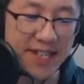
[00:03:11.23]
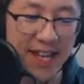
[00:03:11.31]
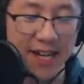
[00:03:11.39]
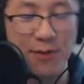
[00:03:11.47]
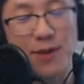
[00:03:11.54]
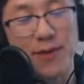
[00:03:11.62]

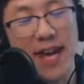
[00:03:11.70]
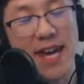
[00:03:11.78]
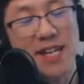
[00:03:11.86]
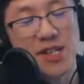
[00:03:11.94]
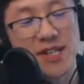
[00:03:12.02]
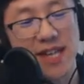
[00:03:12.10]
Like we
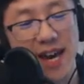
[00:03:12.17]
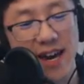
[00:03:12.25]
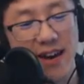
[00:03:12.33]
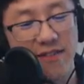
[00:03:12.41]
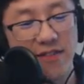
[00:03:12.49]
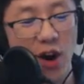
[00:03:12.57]
can't just
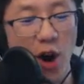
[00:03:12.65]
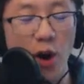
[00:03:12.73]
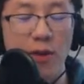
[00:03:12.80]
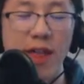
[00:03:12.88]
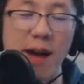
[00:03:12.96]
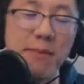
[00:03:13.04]
have,
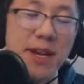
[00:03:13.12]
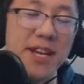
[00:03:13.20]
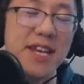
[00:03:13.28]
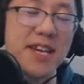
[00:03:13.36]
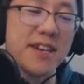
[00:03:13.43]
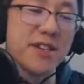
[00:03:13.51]
oh, that
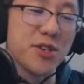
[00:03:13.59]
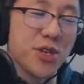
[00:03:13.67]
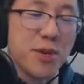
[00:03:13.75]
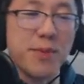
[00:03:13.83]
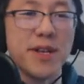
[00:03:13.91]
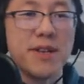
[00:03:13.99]
meeting
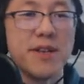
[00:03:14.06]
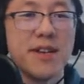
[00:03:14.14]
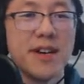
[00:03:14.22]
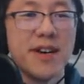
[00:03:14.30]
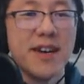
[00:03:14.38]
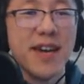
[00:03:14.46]
should have been
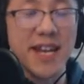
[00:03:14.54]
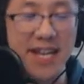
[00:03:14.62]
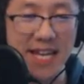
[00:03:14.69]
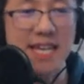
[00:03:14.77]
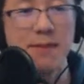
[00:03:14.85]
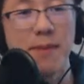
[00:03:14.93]

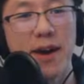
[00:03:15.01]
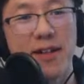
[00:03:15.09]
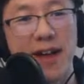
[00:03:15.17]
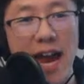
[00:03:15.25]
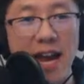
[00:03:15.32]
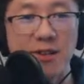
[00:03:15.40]
an
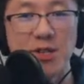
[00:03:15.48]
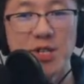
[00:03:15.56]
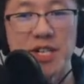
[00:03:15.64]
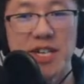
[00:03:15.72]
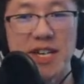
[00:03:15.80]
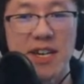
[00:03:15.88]
email
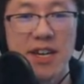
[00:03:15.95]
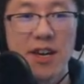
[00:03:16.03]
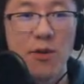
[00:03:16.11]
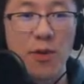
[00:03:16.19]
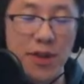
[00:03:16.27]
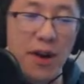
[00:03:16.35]
energy
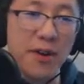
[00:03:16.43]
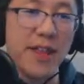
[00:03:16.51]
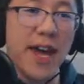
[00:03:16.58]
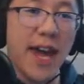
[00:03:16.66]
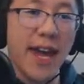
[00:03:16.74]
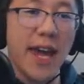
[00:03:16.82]
with all
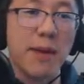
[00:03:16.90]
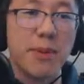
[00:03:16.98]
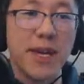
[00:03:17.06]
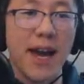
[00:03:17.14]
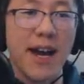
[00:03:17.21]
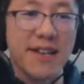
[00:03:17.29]
the
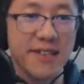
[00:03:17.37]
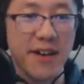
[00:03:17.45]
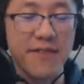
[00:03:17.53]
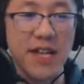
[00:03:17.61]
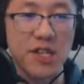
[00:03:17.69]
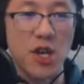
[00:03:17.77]
AAPI
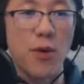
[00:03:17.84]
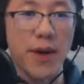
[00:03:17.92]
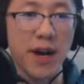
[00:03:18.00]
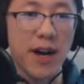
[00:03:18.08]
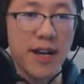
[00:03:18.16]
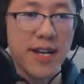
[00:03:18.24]
stuff that's
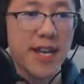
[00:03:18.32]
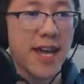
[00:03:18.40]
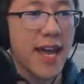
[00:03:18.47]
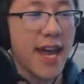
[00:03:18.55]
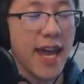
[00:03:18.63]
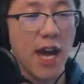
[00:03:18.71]
going on.
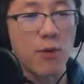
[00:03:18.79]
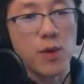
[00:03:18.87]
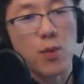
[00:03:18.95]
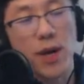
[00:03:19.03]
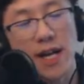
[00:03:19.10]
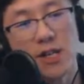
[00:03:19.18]
And
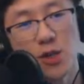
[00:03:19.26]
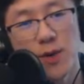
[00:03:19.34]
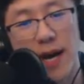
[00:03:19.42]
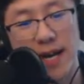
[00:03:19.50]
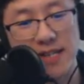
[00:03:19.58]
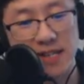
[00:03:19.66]
with what I do
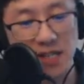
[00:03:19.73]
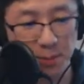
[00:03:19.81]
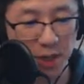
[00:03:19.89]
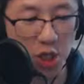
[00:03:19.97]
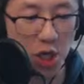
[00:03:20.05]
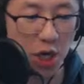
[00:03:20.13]
as a
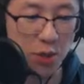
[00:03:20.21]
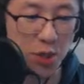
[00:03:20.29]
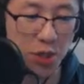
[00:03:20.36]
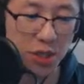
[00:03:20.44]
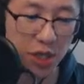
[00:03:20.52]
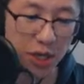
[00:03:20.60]
speech
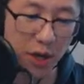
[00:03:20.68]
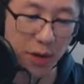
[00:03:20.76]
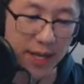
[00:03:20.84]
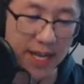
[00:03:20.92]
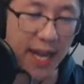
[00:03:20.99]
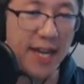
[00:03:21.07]
coach,
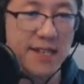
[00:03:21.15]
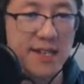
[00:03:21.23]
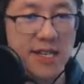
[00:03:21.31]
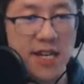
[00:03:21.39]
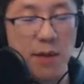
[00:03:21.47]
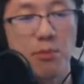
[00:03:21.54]

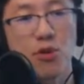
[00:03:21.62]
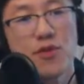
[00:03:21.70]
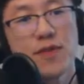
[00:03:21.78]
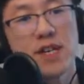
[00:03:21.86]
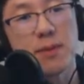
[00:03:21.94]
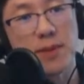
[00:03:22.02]
enhancing,
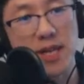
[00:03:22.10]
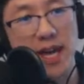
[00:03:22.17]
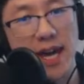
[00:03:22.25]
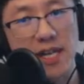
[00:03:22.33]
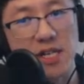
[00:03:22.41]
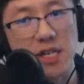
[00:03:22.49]
improving
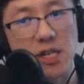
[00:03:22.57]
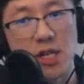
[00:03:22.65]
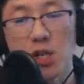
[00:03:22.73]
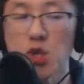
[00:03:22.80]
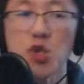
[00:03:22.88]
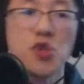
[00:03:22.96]
communication,
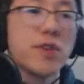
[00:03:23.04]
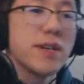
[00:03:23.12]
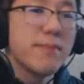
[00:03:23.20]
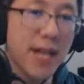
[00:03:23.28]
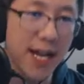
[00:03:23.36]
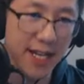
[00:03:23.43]

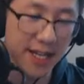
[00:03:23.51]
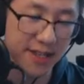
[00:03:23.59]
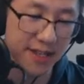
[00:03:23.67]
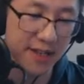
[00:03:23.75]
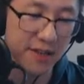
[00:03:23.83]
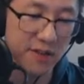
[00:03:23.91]
streamlining
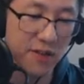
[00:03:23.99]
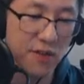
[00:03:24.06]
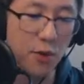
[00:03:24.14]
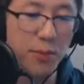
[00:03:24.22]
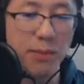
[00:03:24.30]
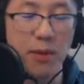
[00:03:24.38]
things
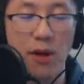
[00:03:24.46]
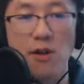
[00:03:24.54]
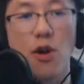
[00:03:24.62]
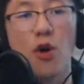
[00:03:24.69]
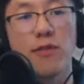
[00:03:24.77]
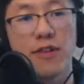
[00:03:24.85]
so people
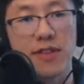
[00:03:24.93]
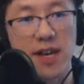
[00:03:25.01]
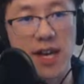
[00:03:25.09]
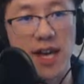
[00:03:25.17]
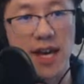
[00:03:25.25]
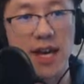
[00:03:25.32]
aren't
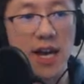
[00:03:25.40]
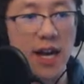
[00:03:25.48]
overthinking.